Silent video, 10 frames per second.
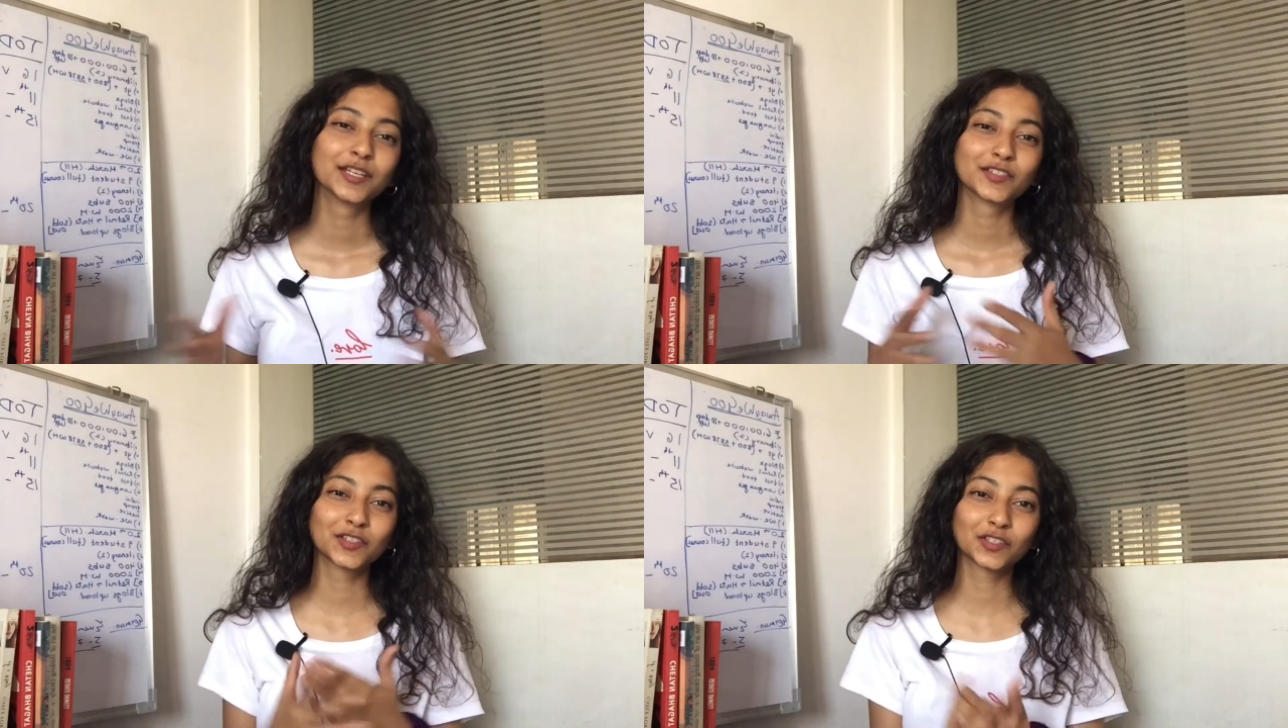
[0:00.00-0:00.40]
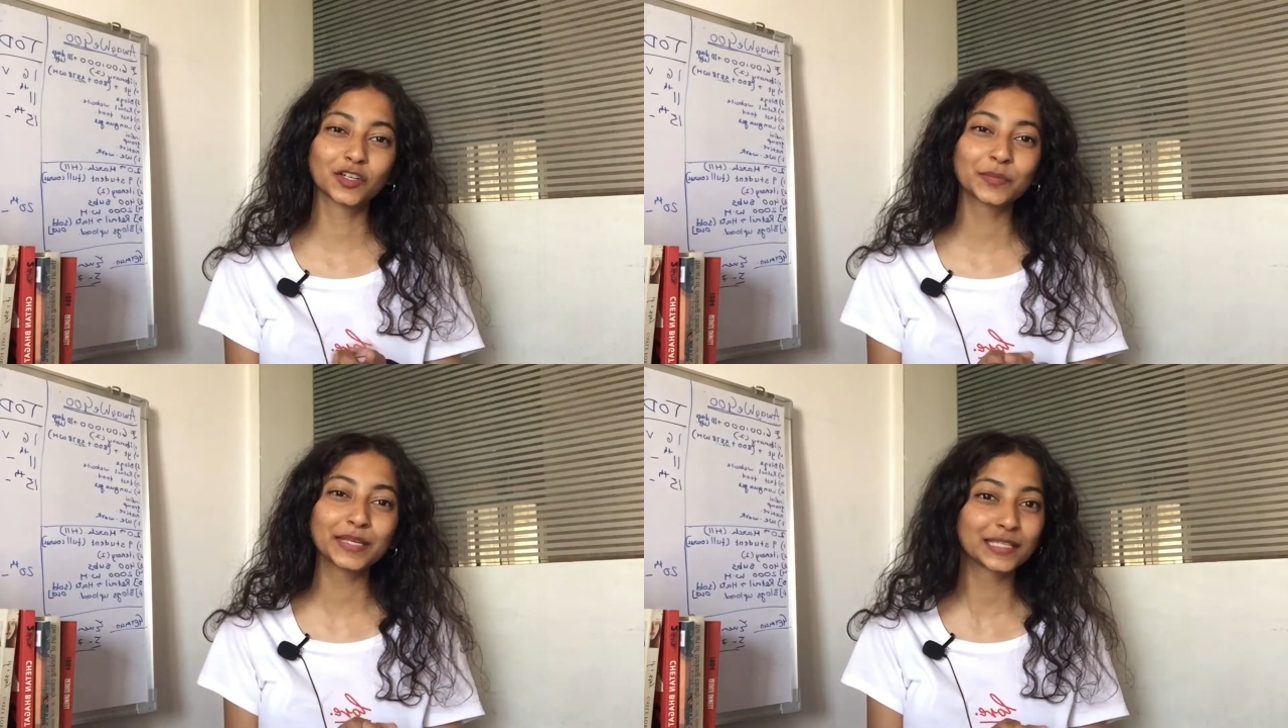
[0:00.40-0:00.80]
So it's
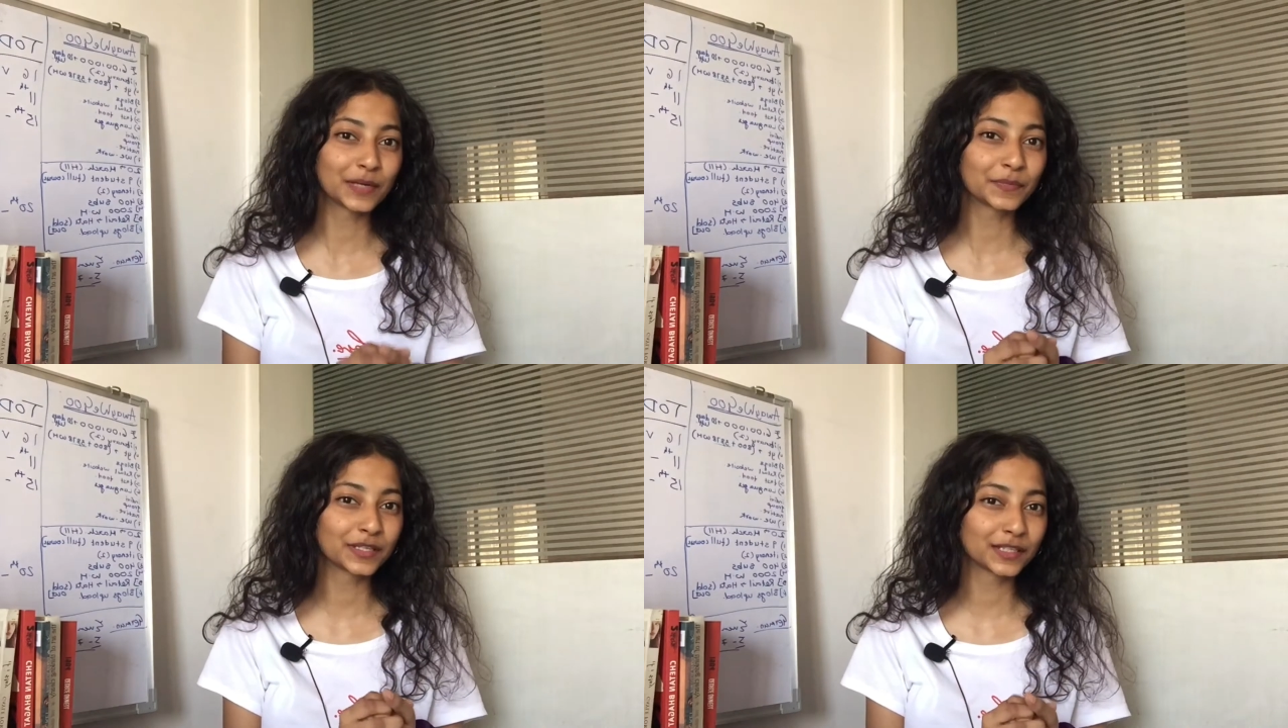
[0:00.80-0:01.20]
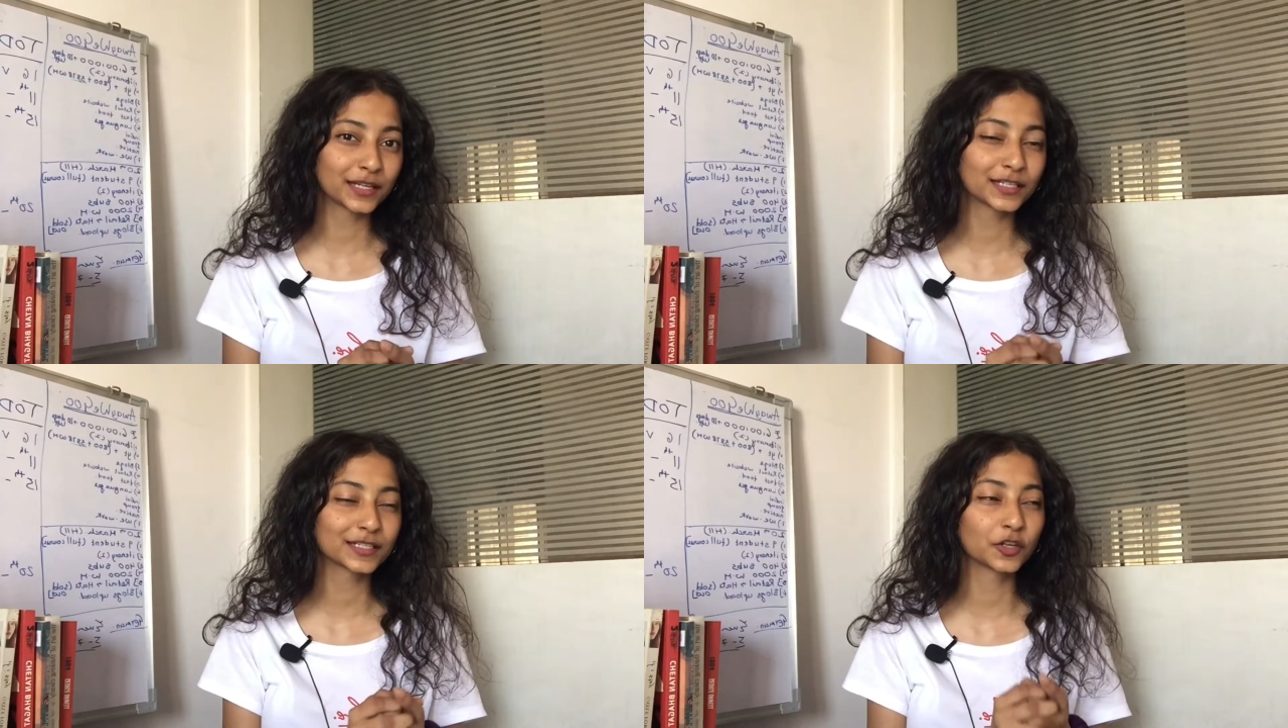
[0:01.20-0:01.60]
going to be something that
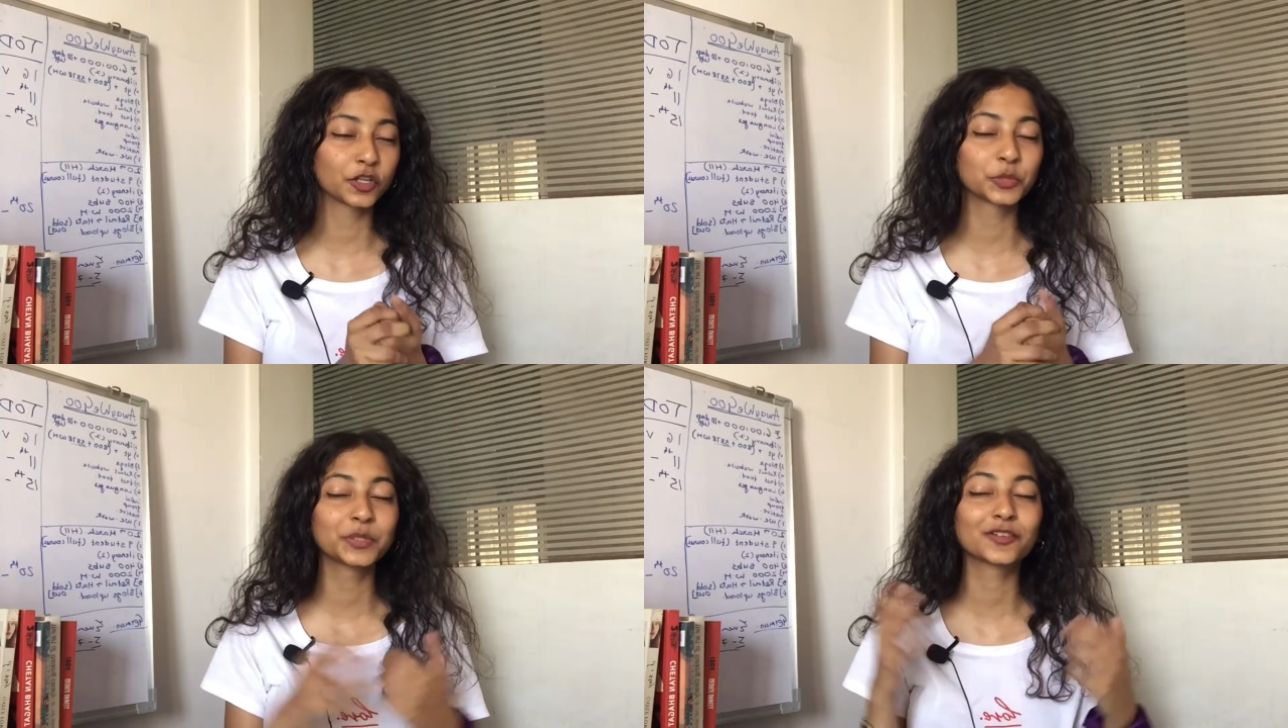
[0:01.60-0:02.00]
is going to be